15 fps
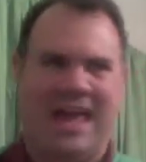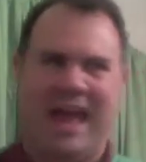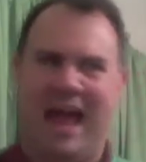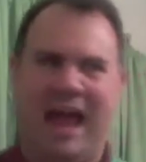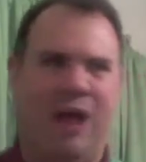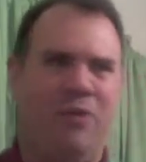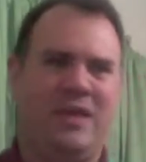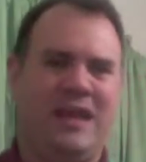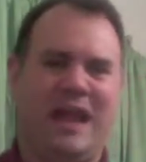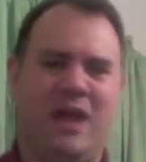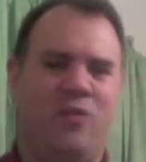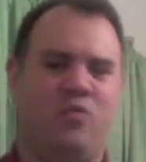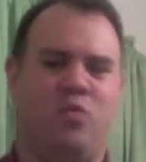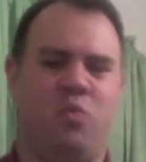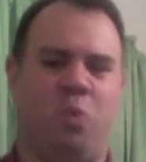
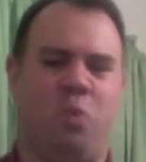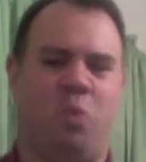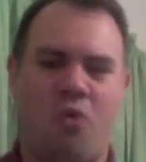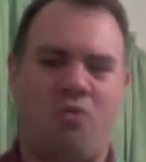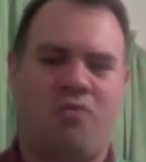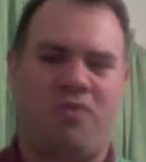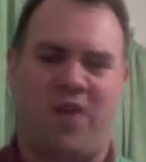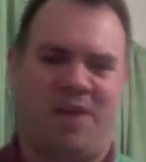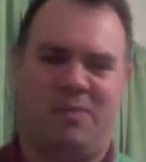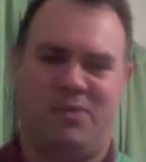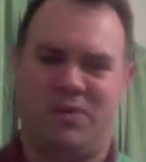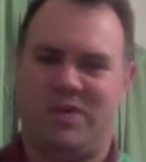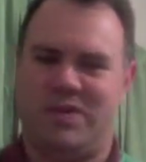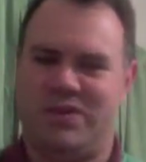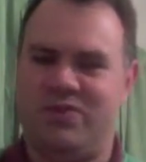out-and-out warfare
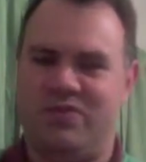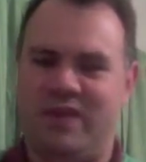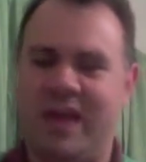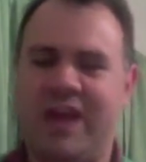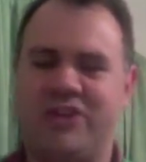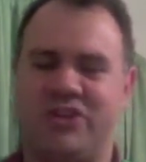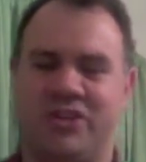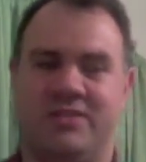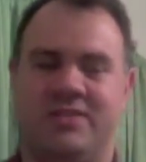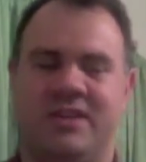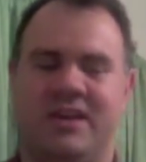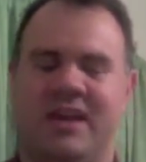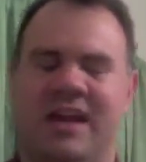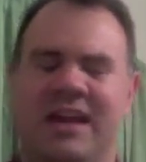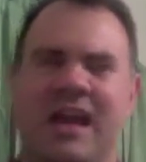between the 2 factions.
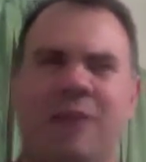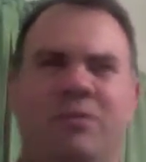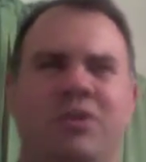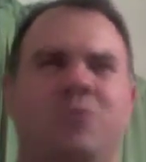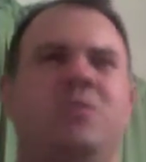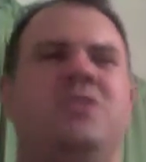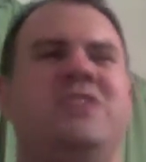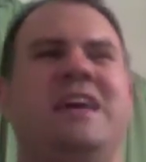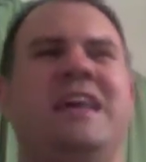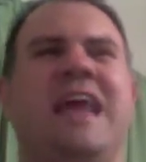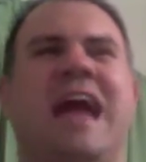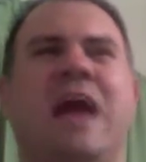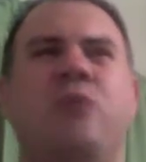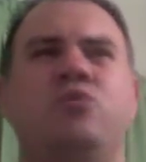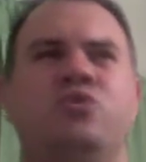I wonder which side
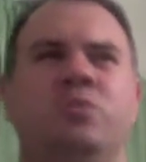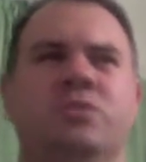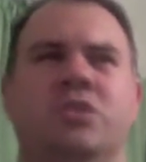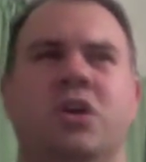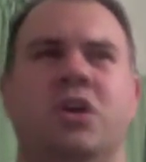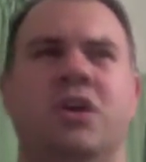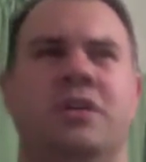House was on.